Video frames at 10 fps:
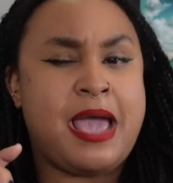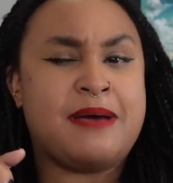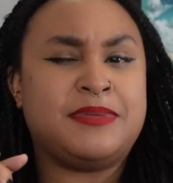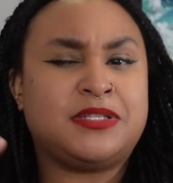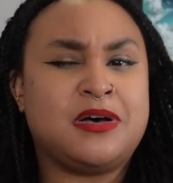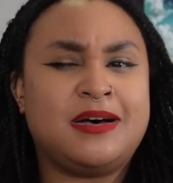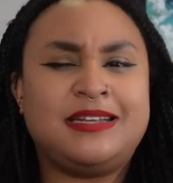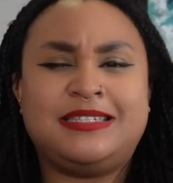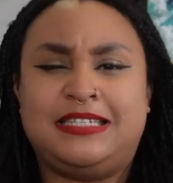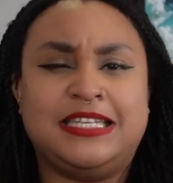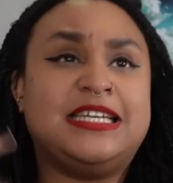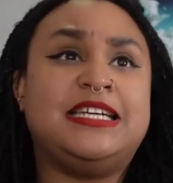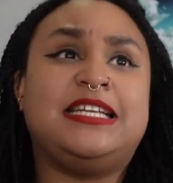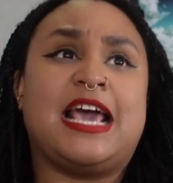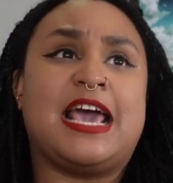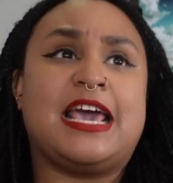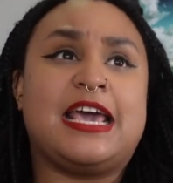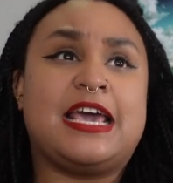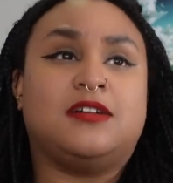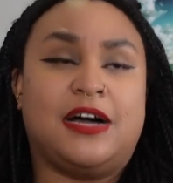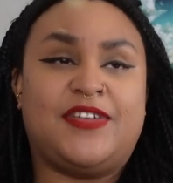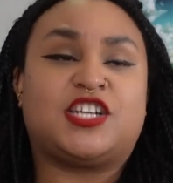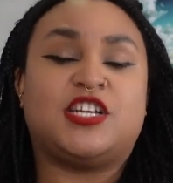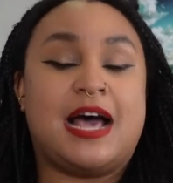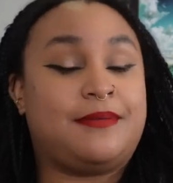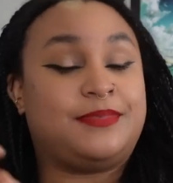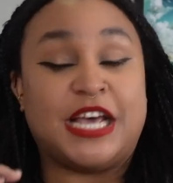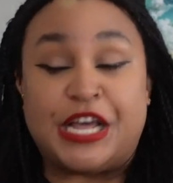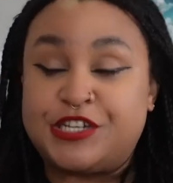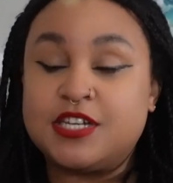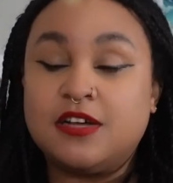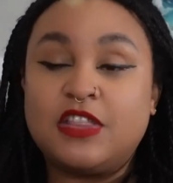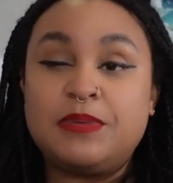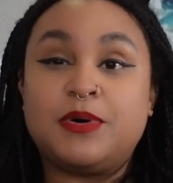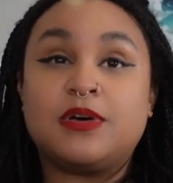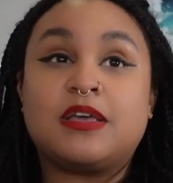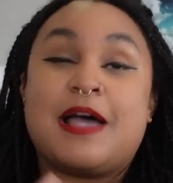Amazon did a live action adaptation of the book.